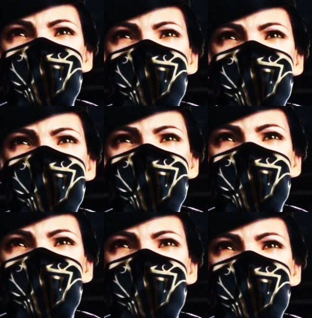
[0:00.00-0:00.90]
the beginning.
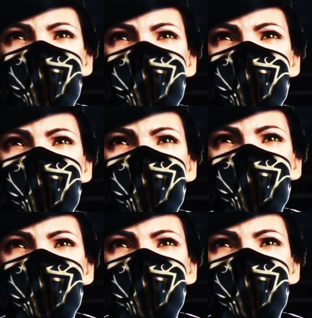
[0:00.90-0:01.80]
We're finally,
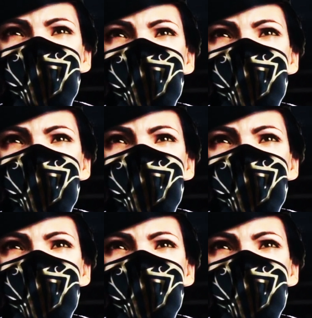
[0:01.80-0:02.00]
they're setting